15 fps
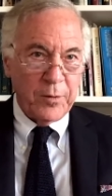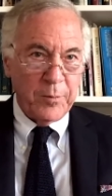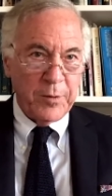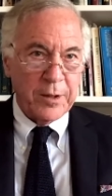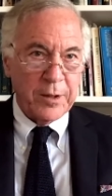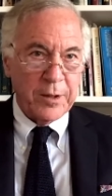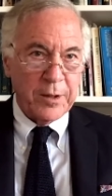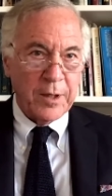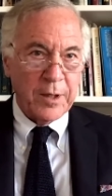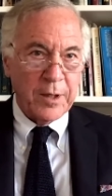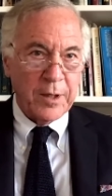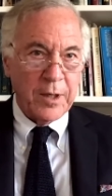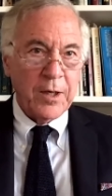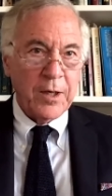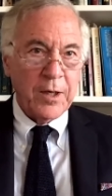So
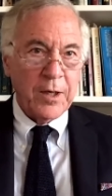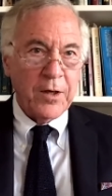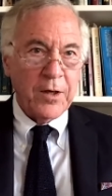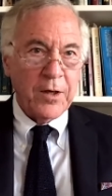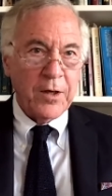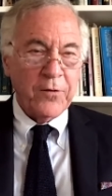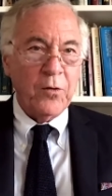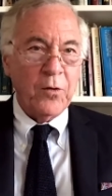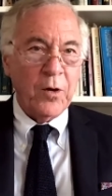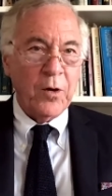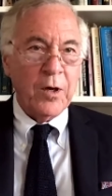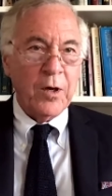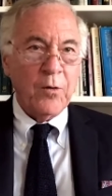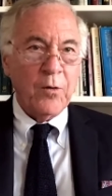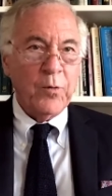we don't really
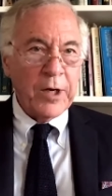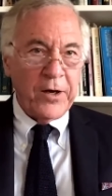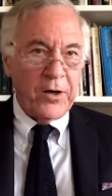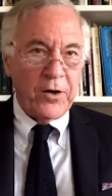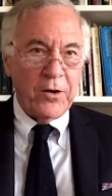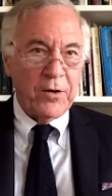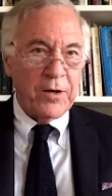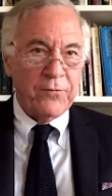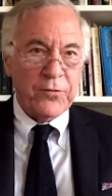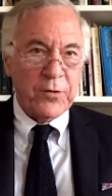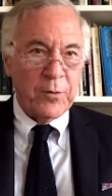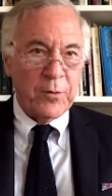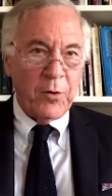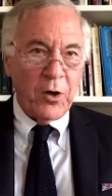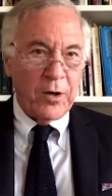care if the market
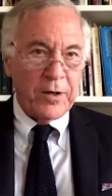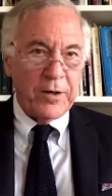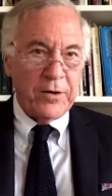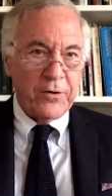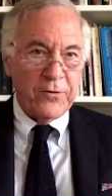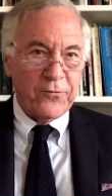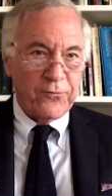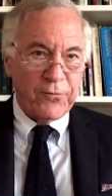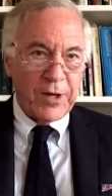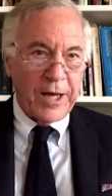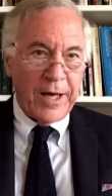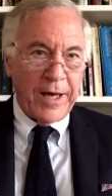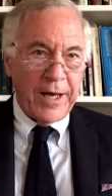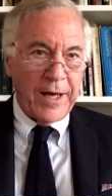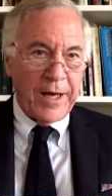is flat,
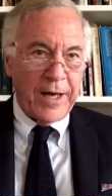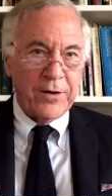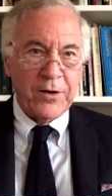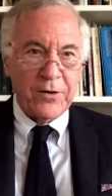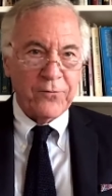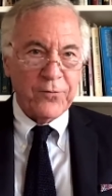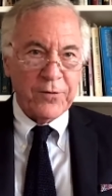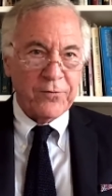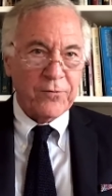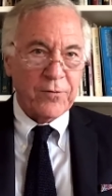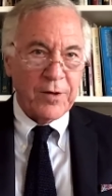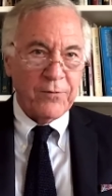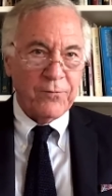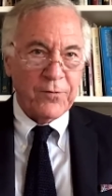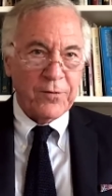if it's
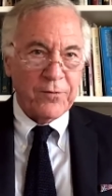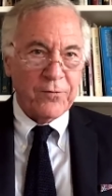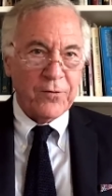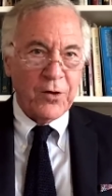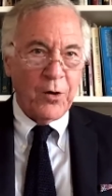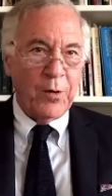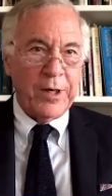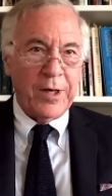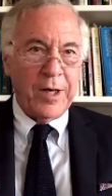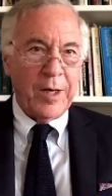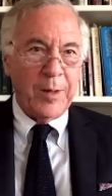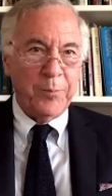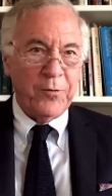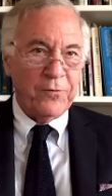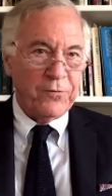going up or if it's
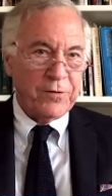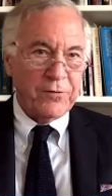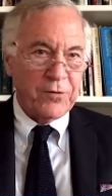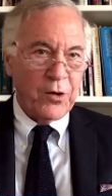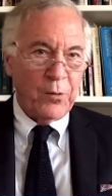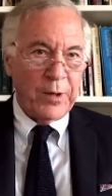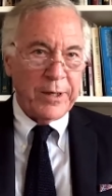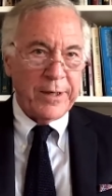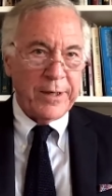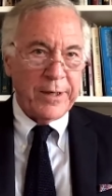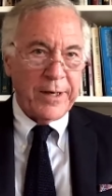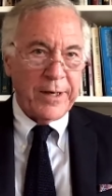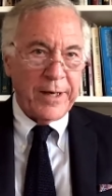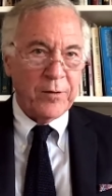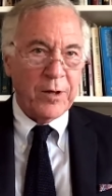going down,
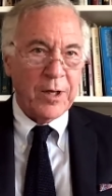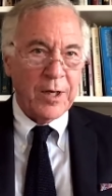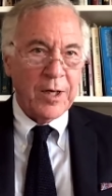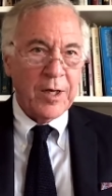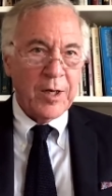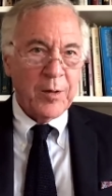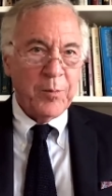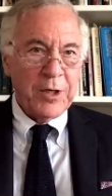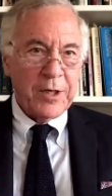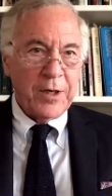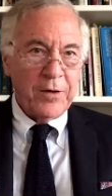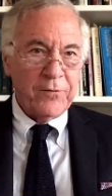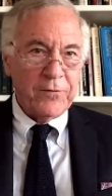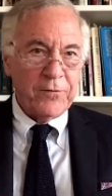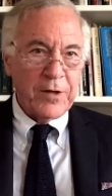because let's
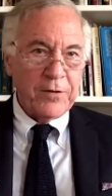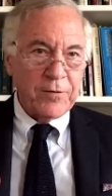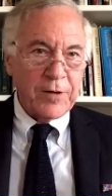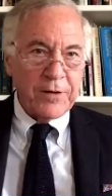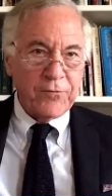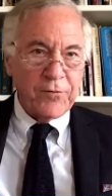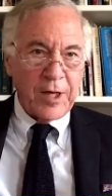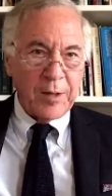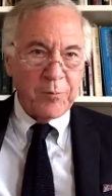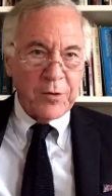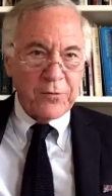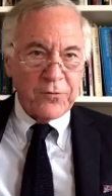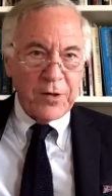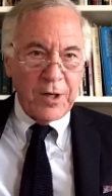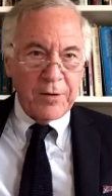say, Michelle, the
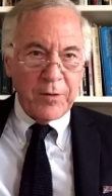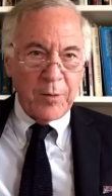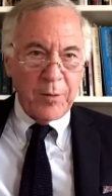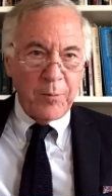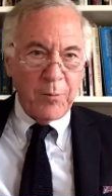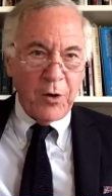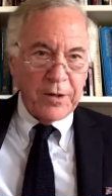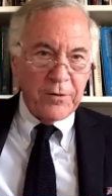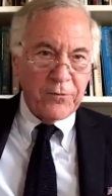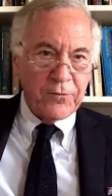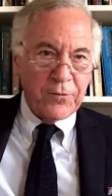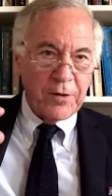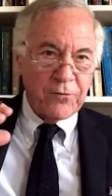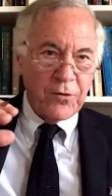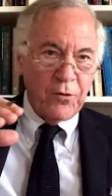market is going
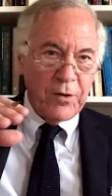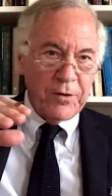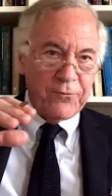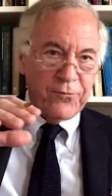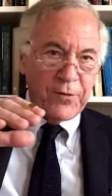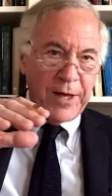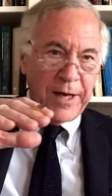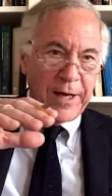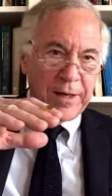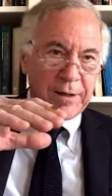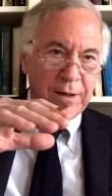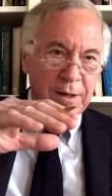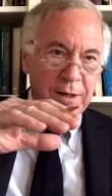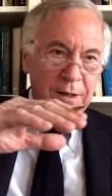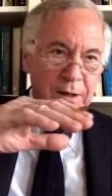flat.
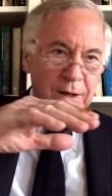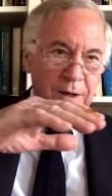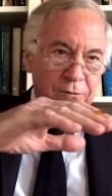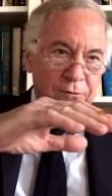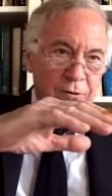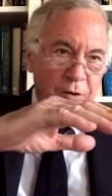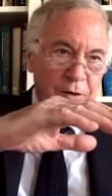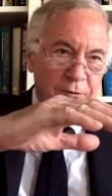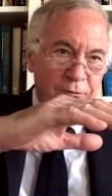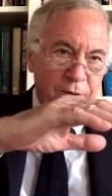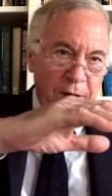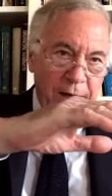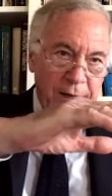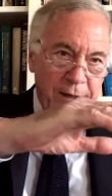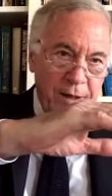It's going flat.
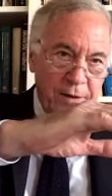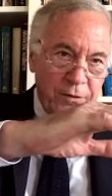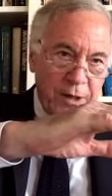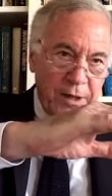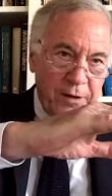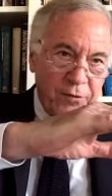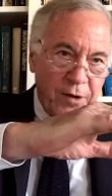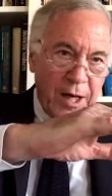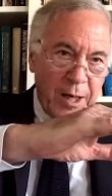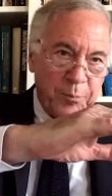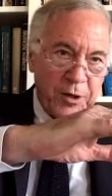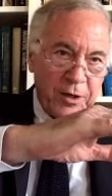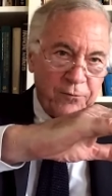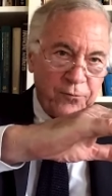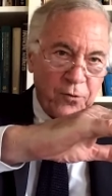Nothing is happening for
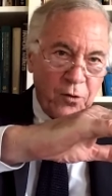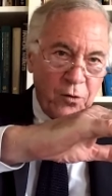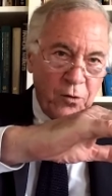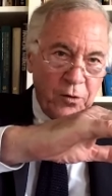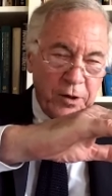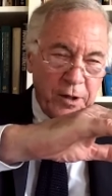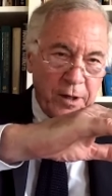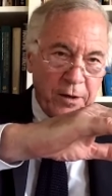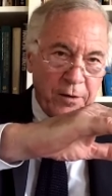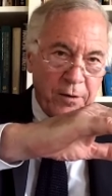a whole year.